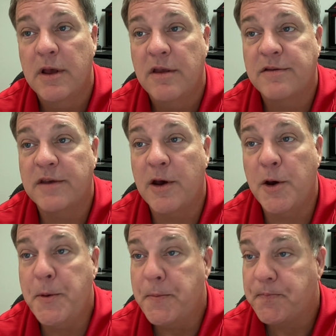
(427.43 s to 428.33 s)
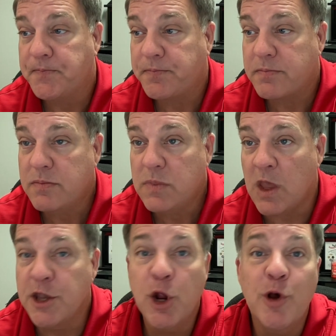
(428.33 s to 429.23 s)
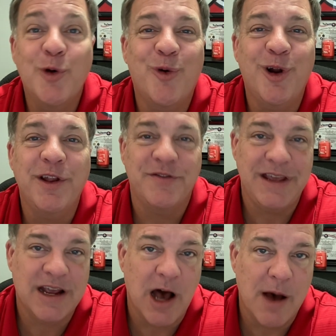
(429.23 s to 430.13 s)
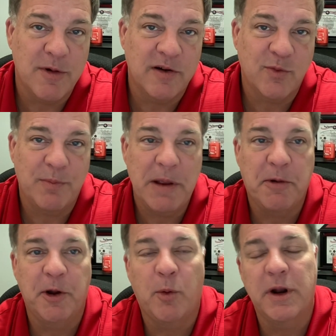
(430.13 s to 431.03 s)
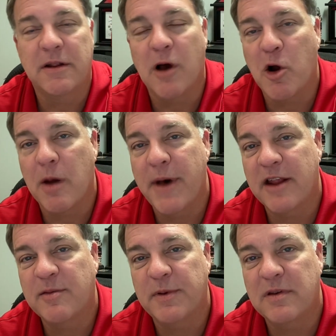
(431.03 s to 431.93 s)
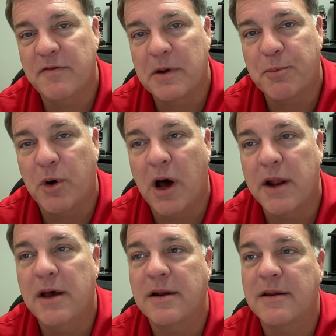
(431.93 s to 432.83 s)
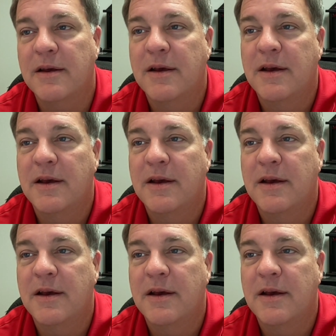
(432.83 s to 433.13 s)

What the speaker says: So, in the world of e-commerce, when people don't want to talk about a specific product,